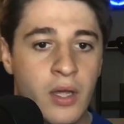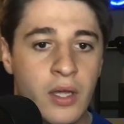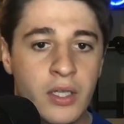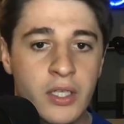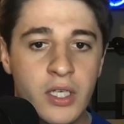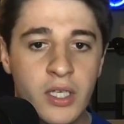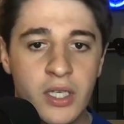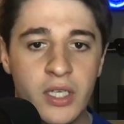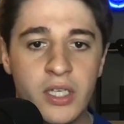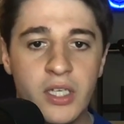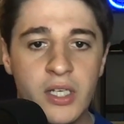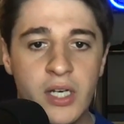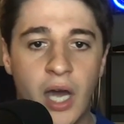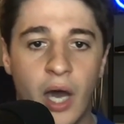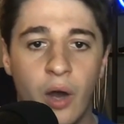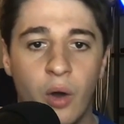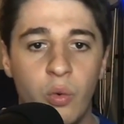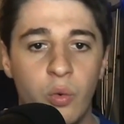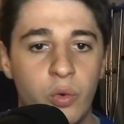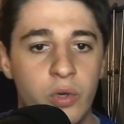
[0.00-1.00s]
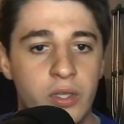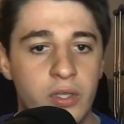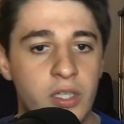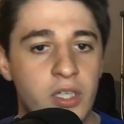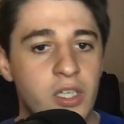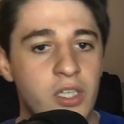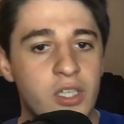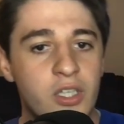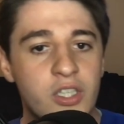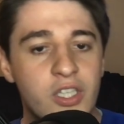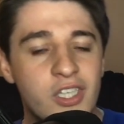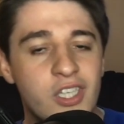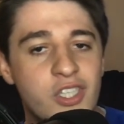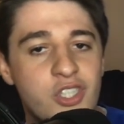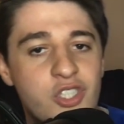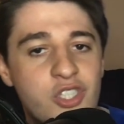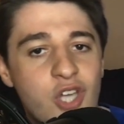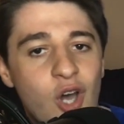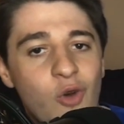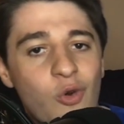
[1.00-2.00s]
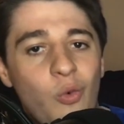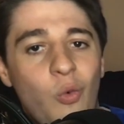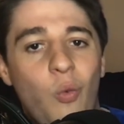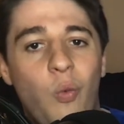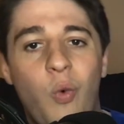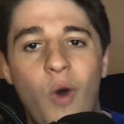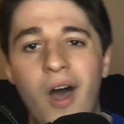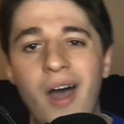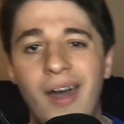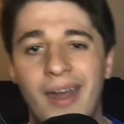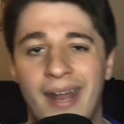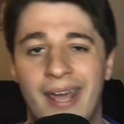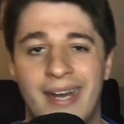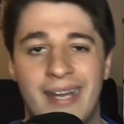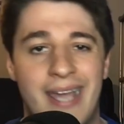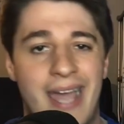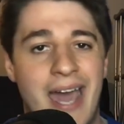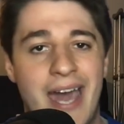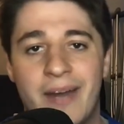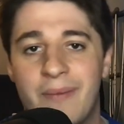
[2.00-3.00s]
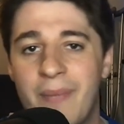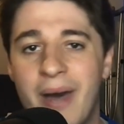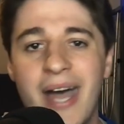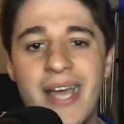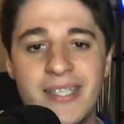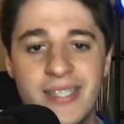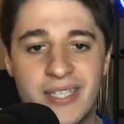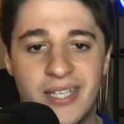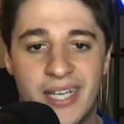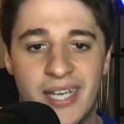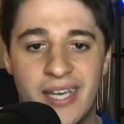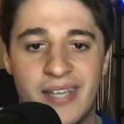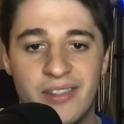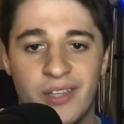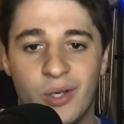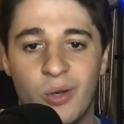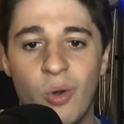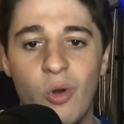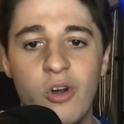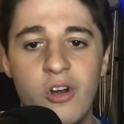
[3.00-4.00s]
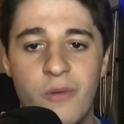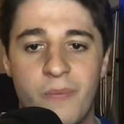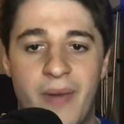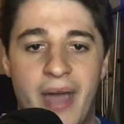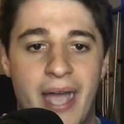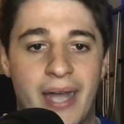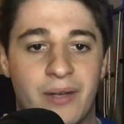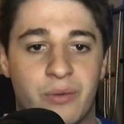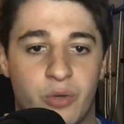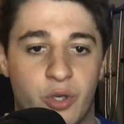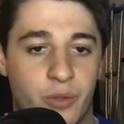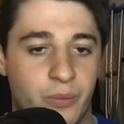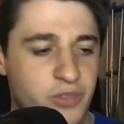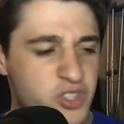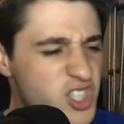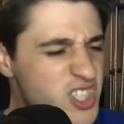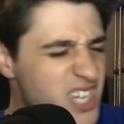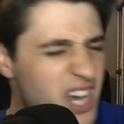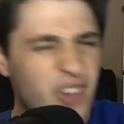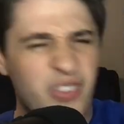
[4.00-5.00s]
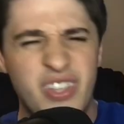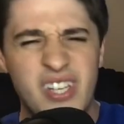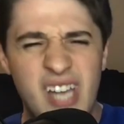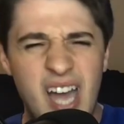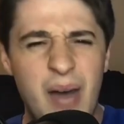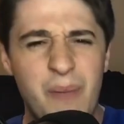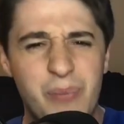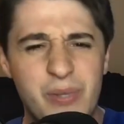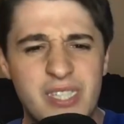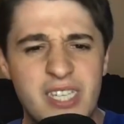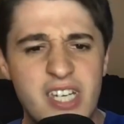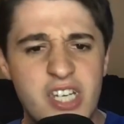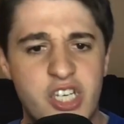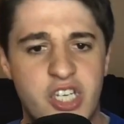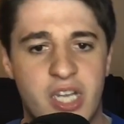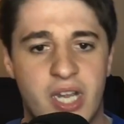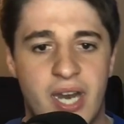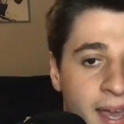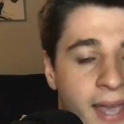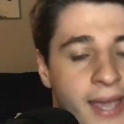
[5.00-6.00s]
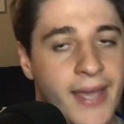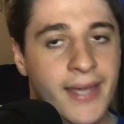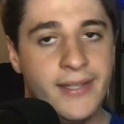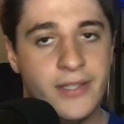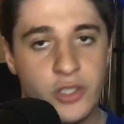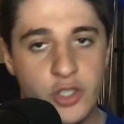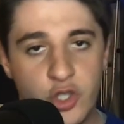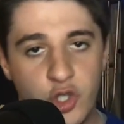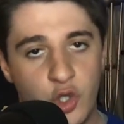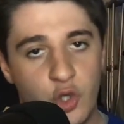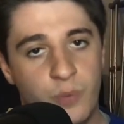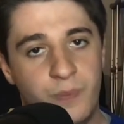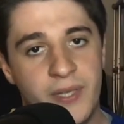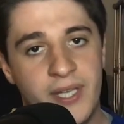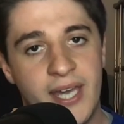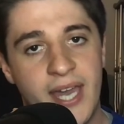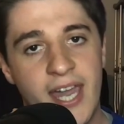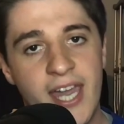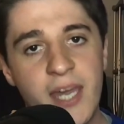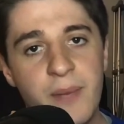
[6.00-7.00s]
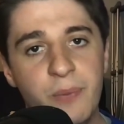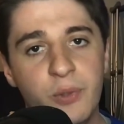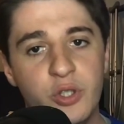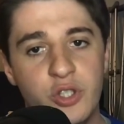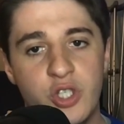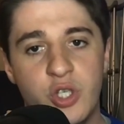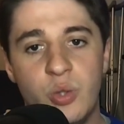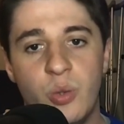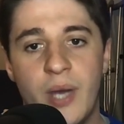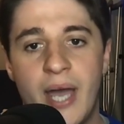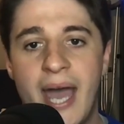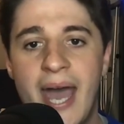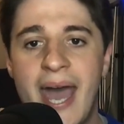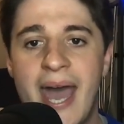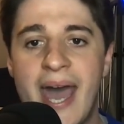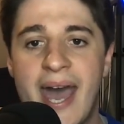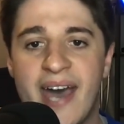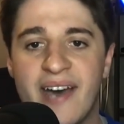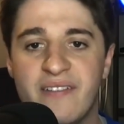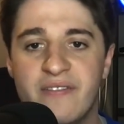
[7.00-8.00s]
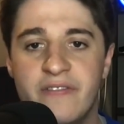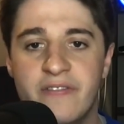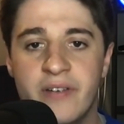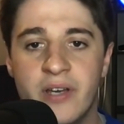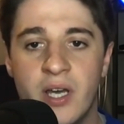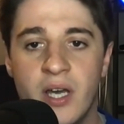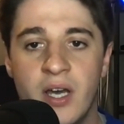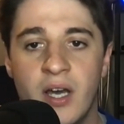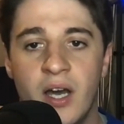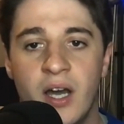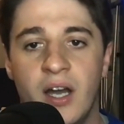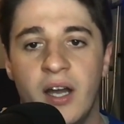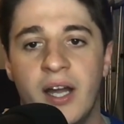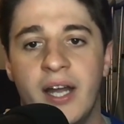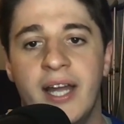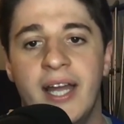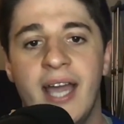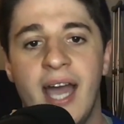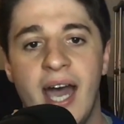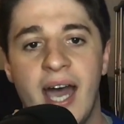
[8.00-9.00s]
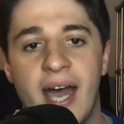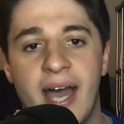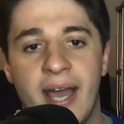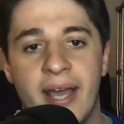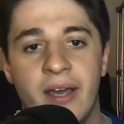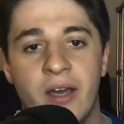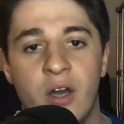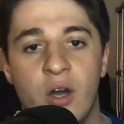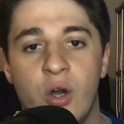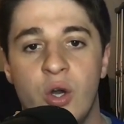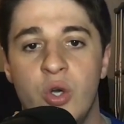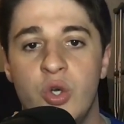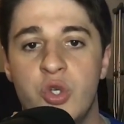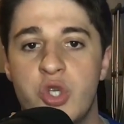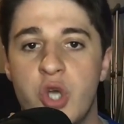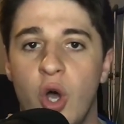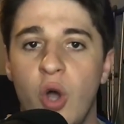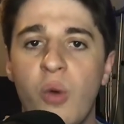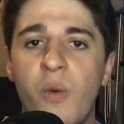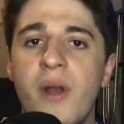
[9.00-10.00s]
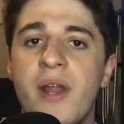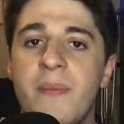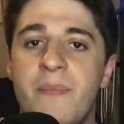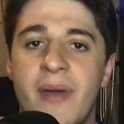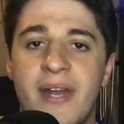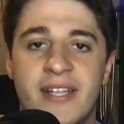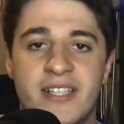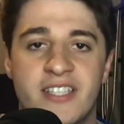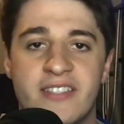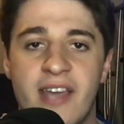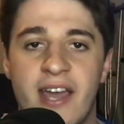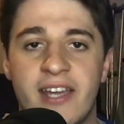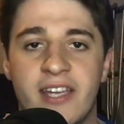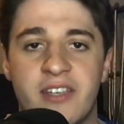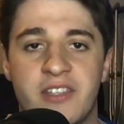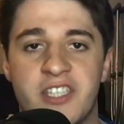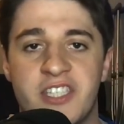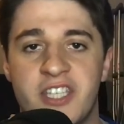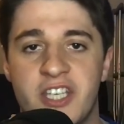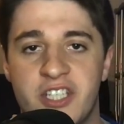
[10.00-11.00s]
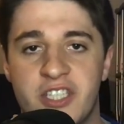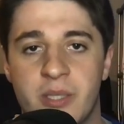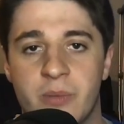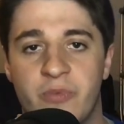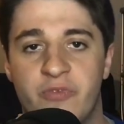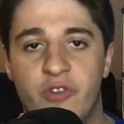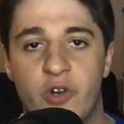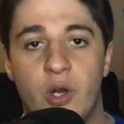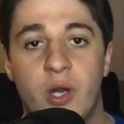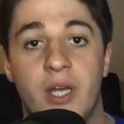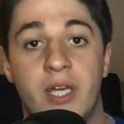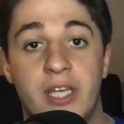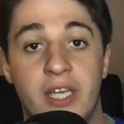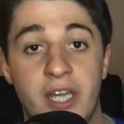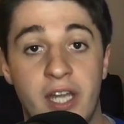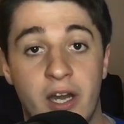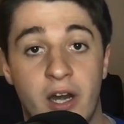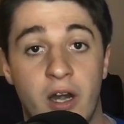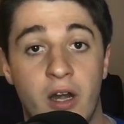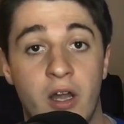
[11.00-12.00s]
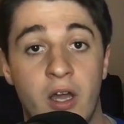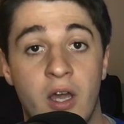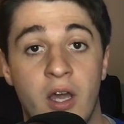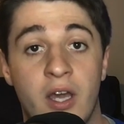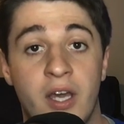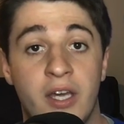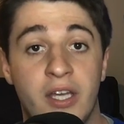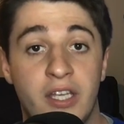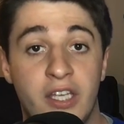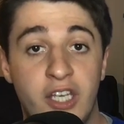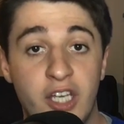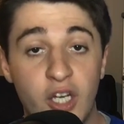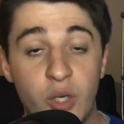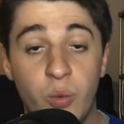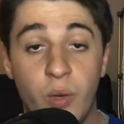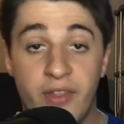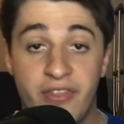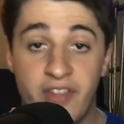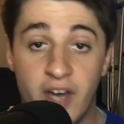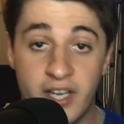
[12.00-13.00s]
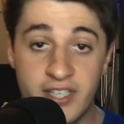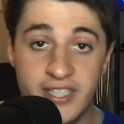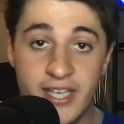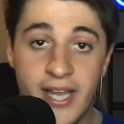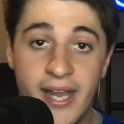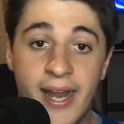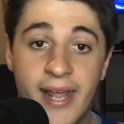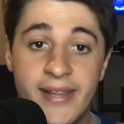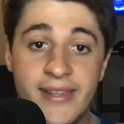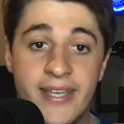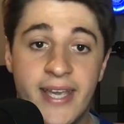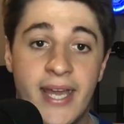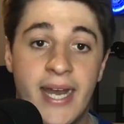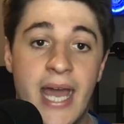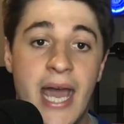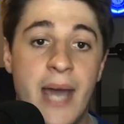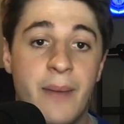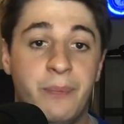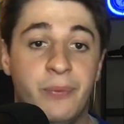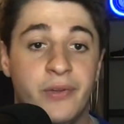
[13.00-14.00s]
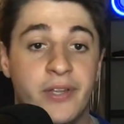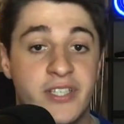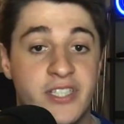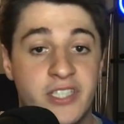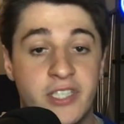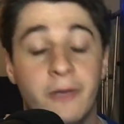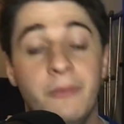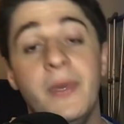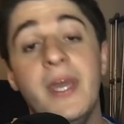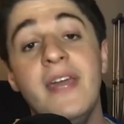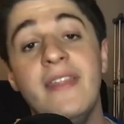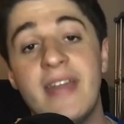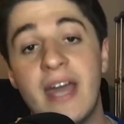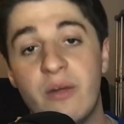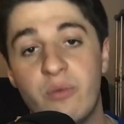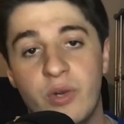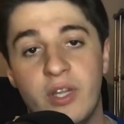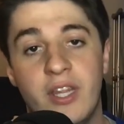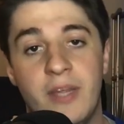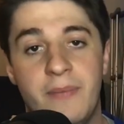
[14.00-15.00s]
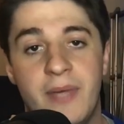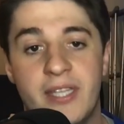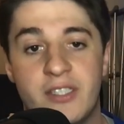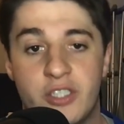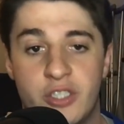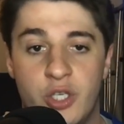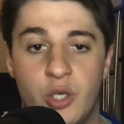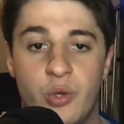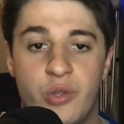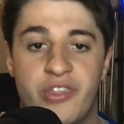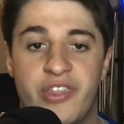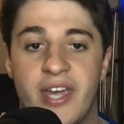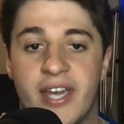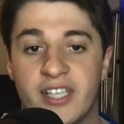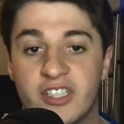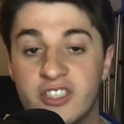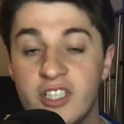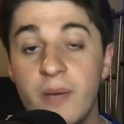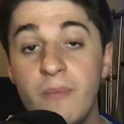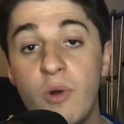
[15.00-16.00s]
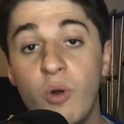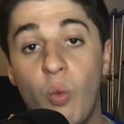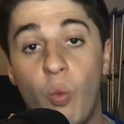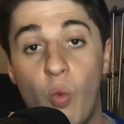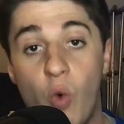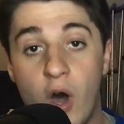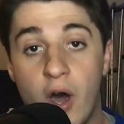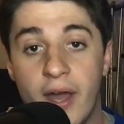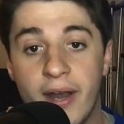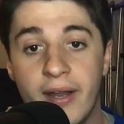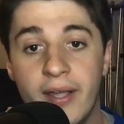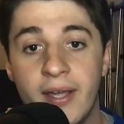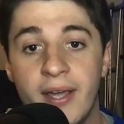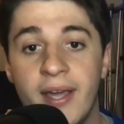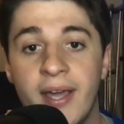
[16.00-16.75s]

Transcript: you don't want any animosity in the quarterback room, just healthy competition. And to be able to have a guy who's already been in Steichen's system for a year here with us in Indianapolis, to me, that really means two things. Number one,